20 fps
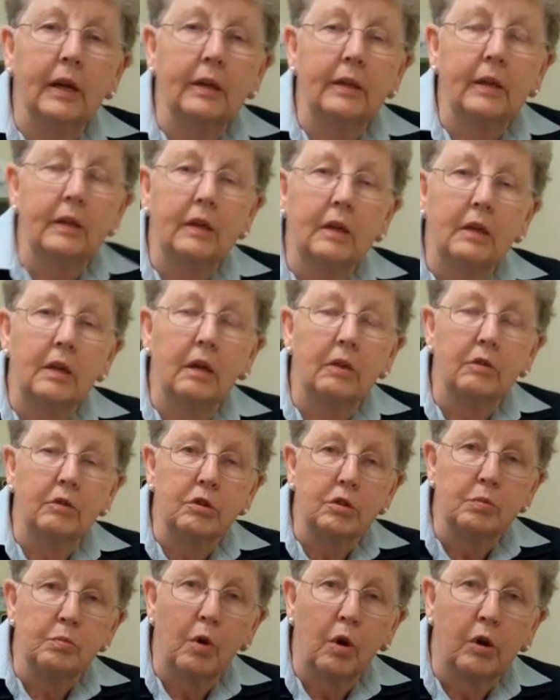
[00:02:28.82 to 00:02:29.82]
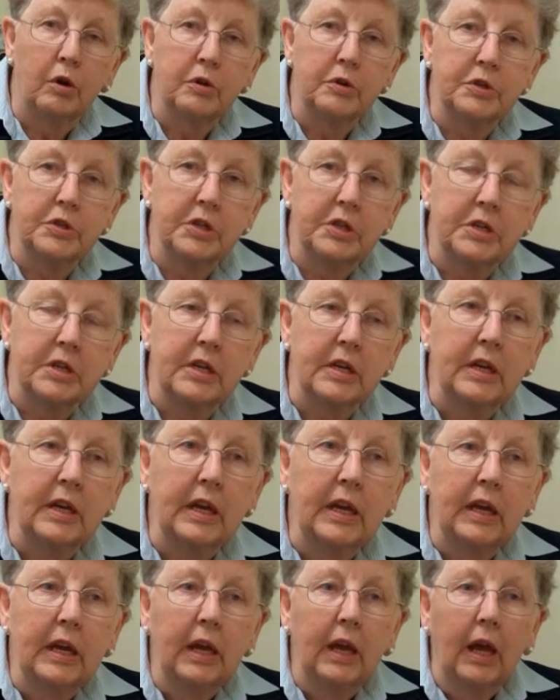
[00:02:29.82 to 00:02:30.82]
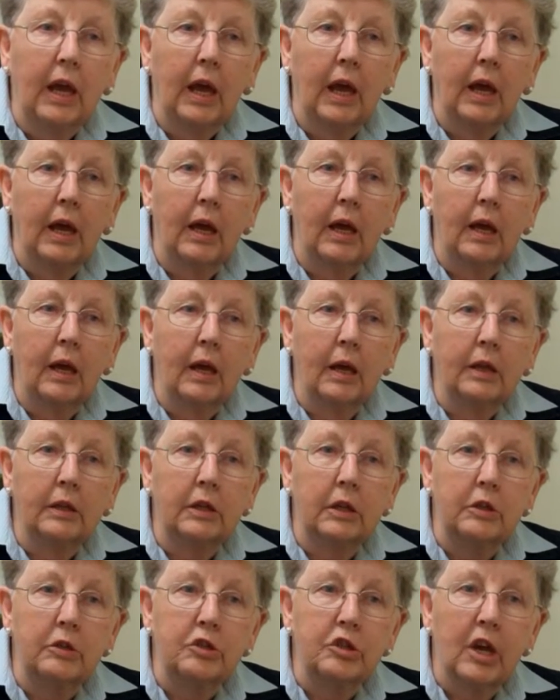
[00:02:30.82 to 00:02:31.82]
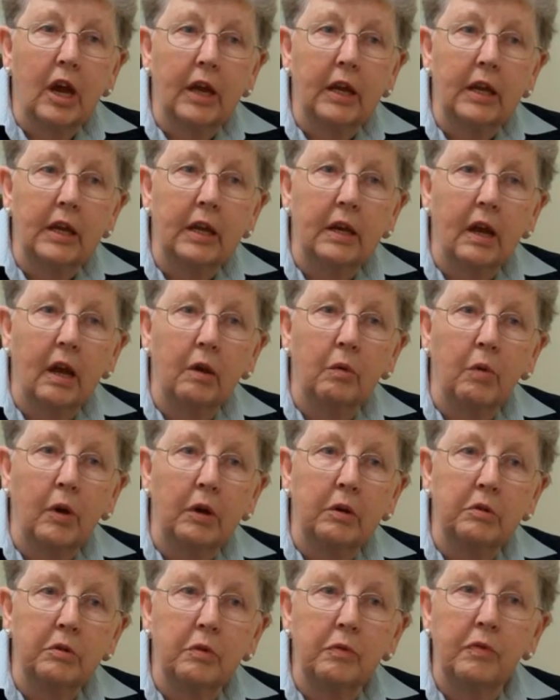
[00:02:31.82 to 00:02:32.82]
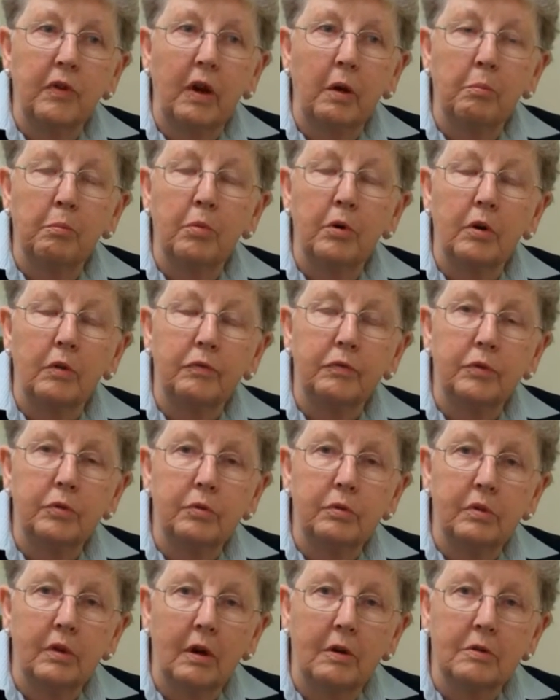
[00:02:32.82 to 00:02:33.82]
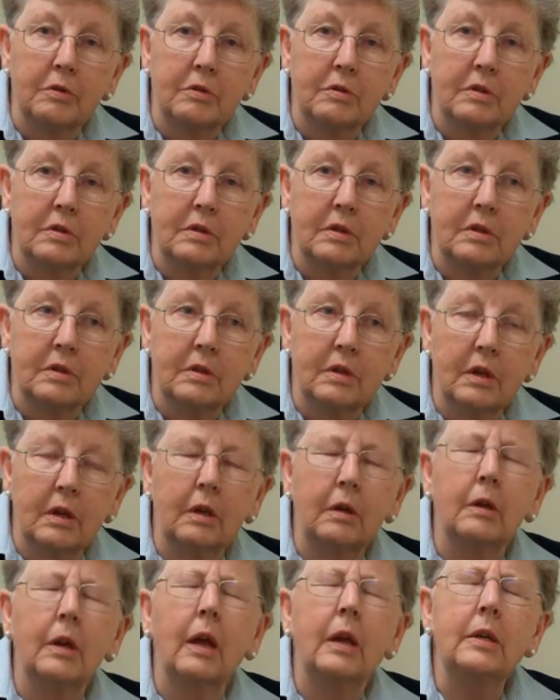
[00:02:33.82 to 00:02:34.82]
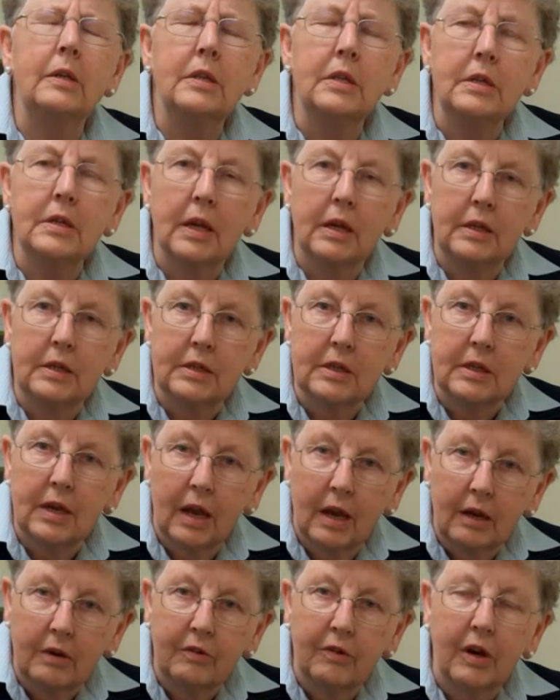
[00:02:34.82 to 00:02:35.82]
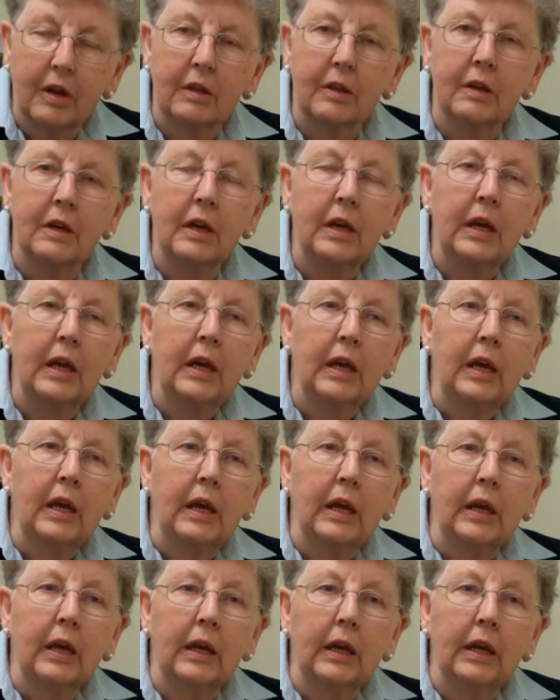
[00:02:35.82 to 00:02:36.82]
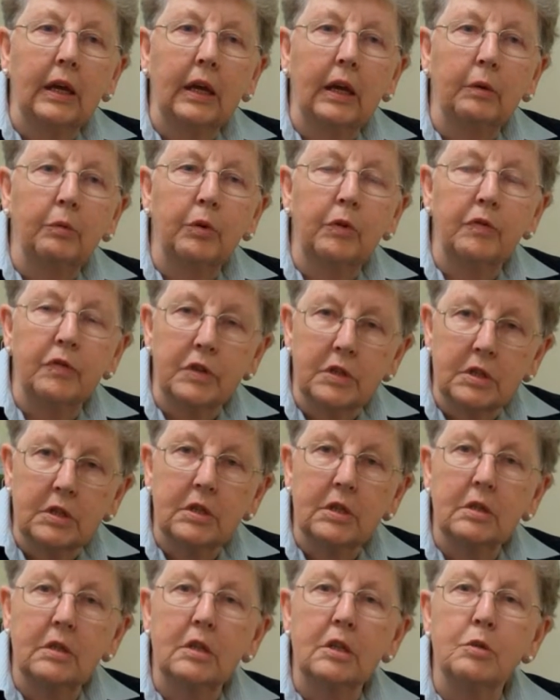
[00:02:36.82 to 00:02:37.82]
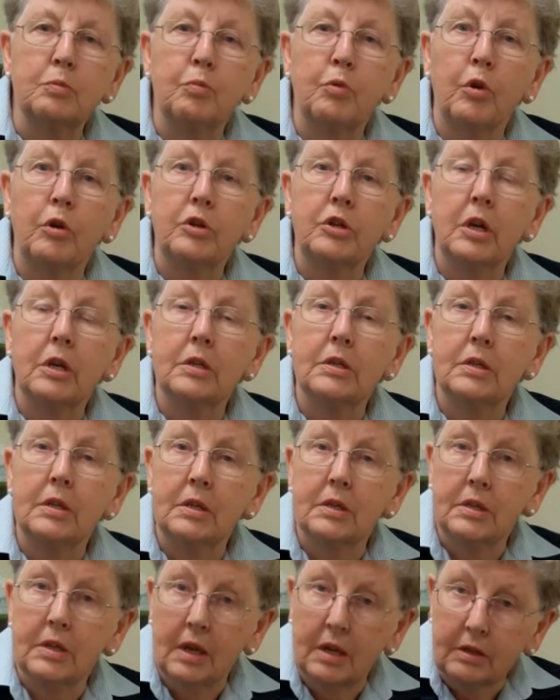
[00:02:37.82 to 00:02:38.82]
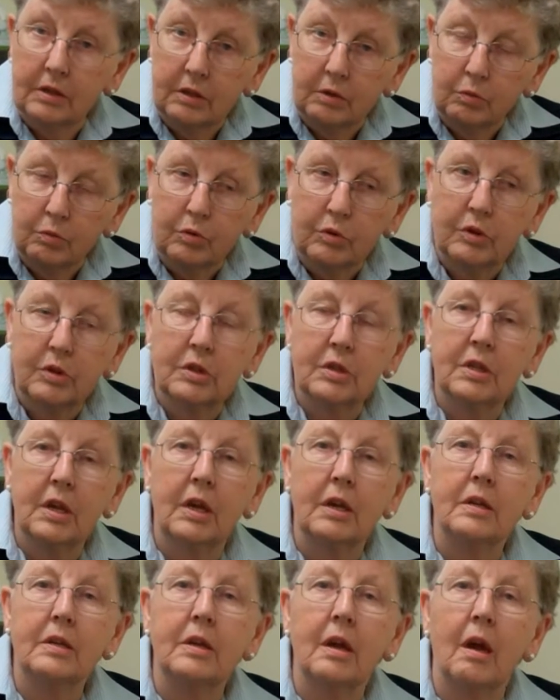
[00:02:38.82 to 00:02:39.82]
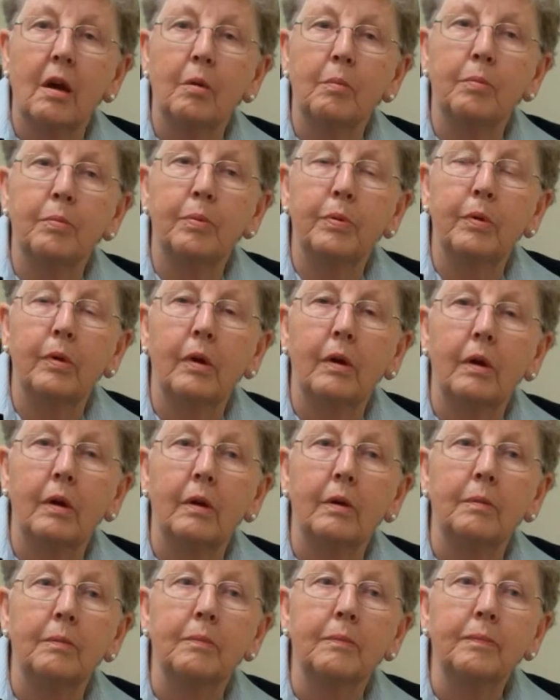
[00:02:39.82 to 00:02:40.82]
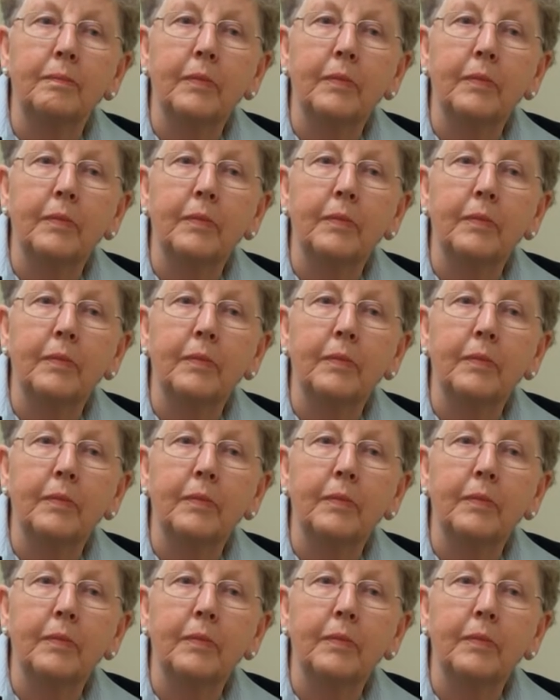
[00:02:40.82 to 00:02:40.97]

and then another smaller city. Uh, and Jackie and I went November of 2000, uh, 1999 rather. Uh, we visited these projects. They said they would set up um,